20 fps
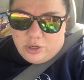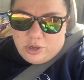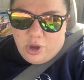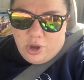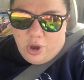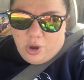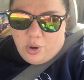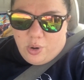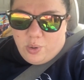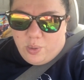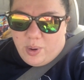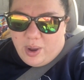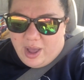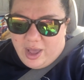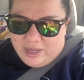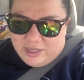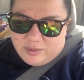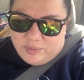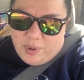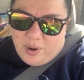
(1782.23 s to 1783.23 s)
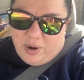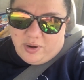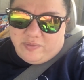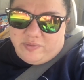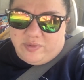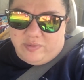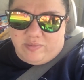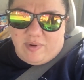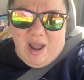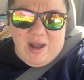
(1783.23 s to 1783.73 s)
go as part
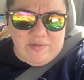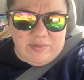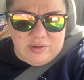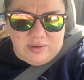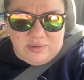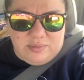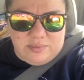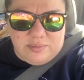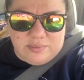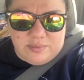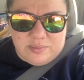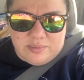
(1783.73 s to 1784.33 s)
of a raffle.